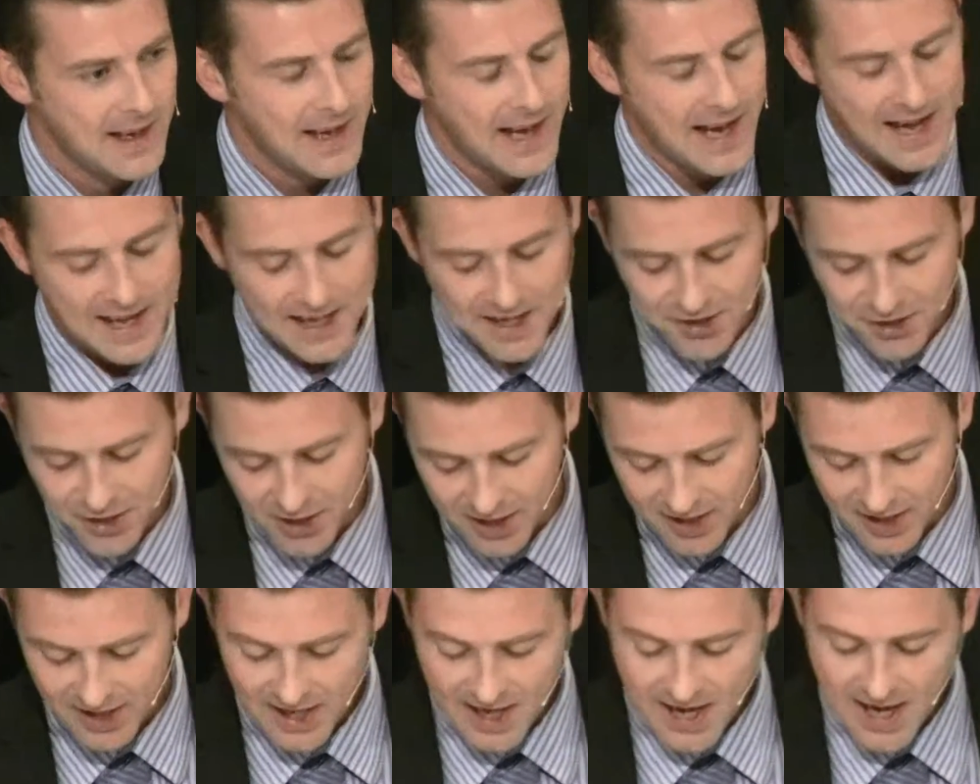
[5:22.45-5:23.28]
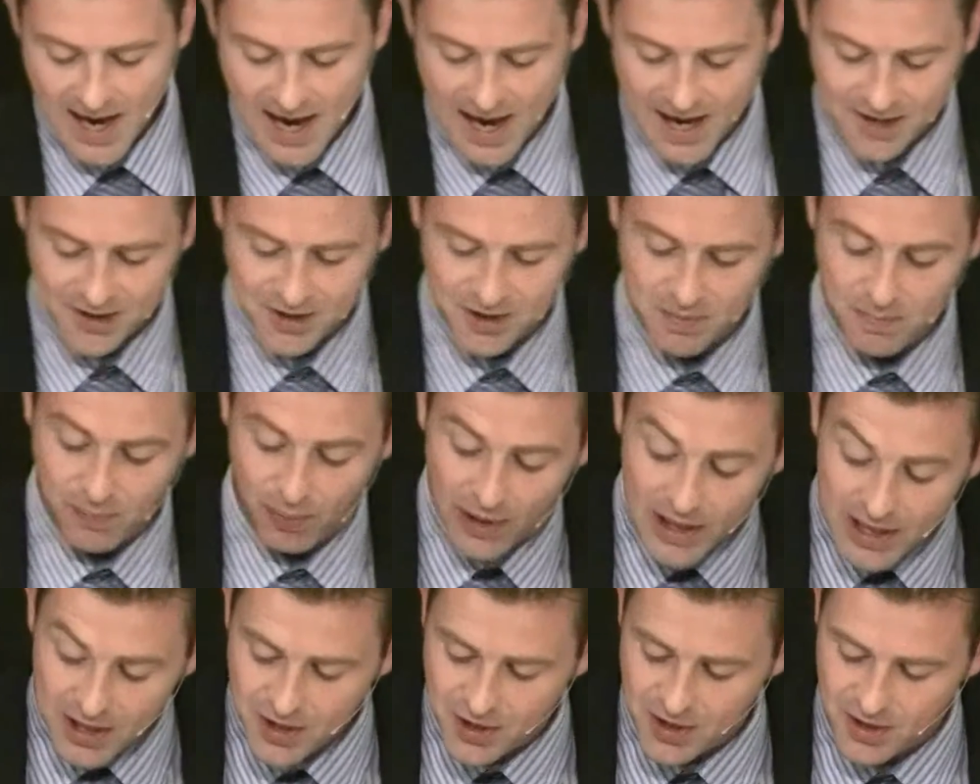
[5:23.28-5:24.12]
And as a, as a
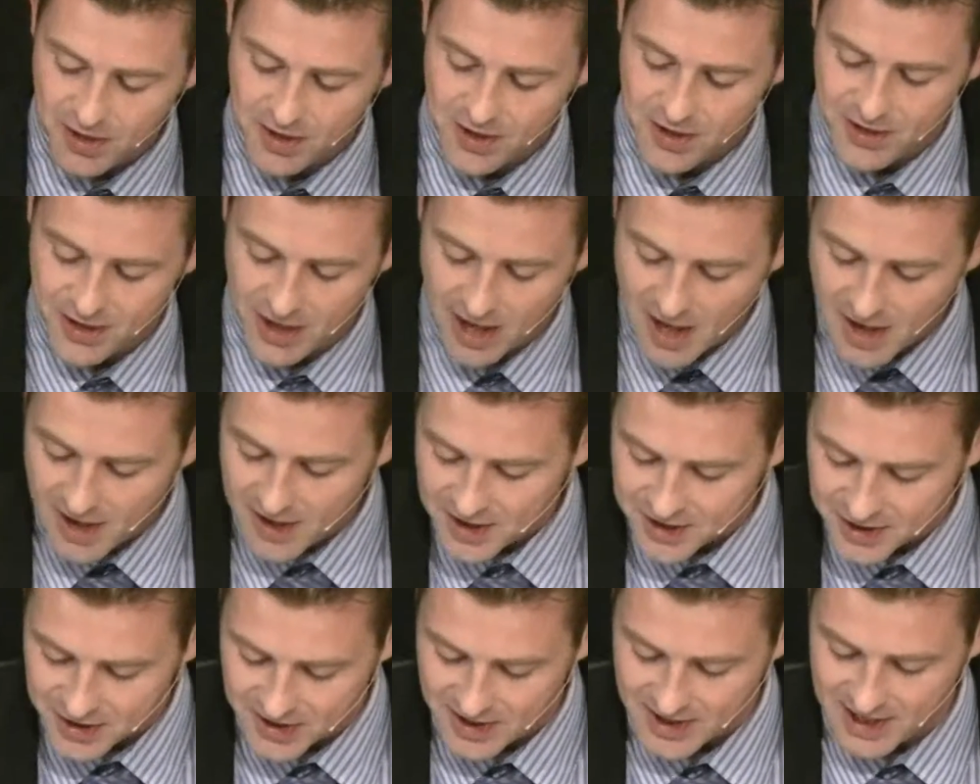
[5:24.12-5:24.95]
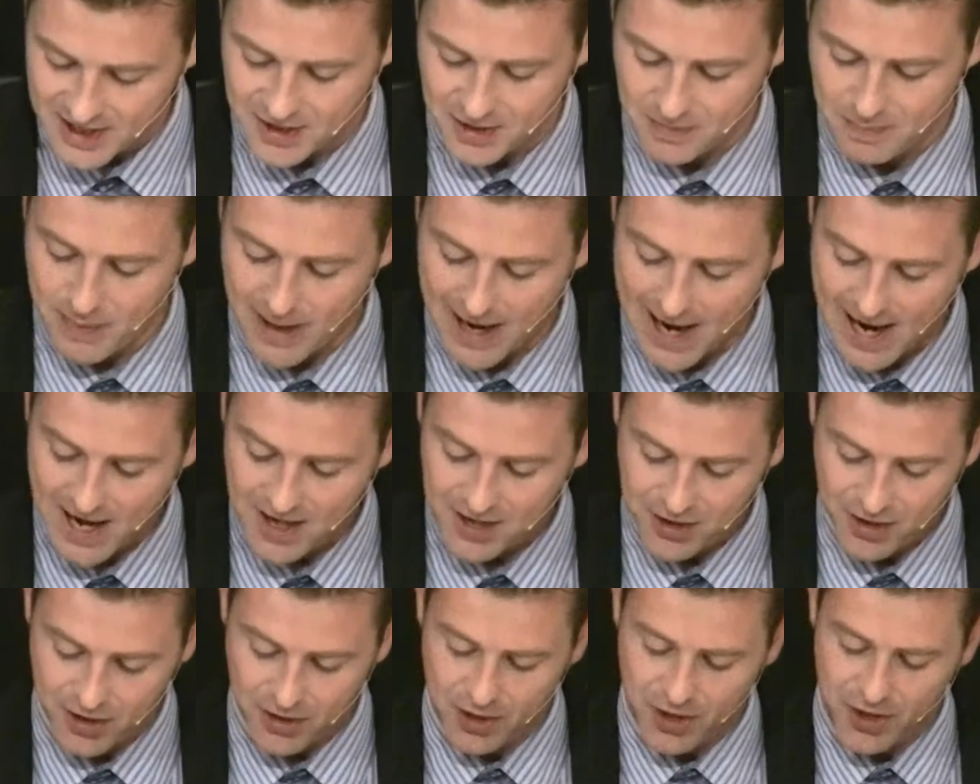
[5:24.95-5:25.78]
preacher's son, as a, as a
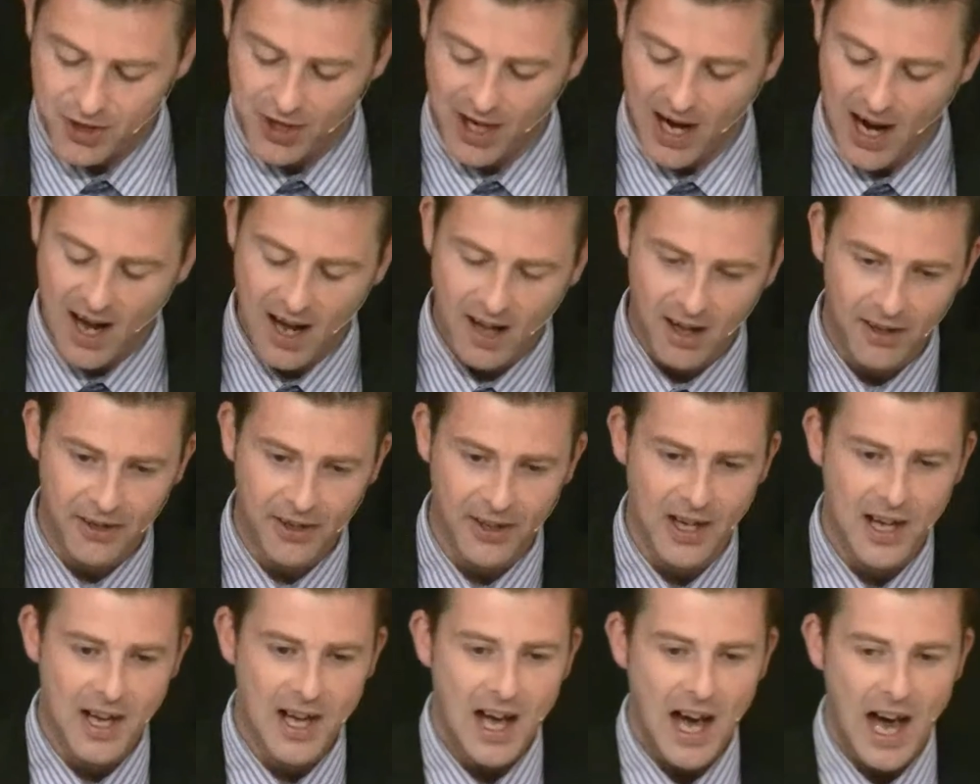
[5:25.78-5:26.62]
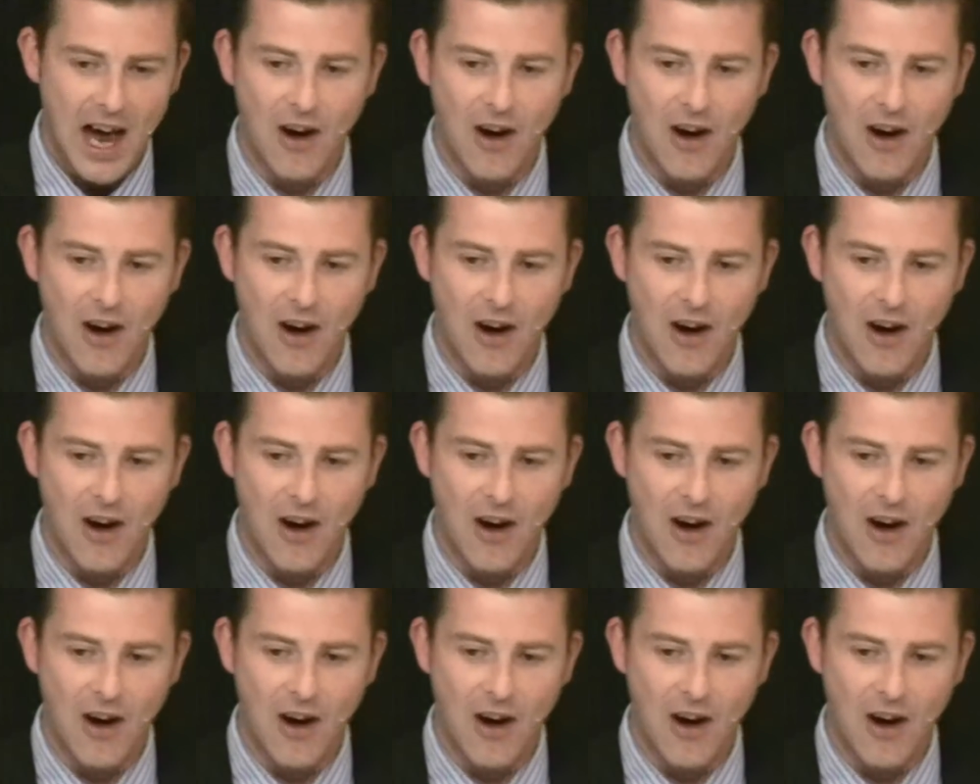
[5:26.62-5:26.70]
pastor's child,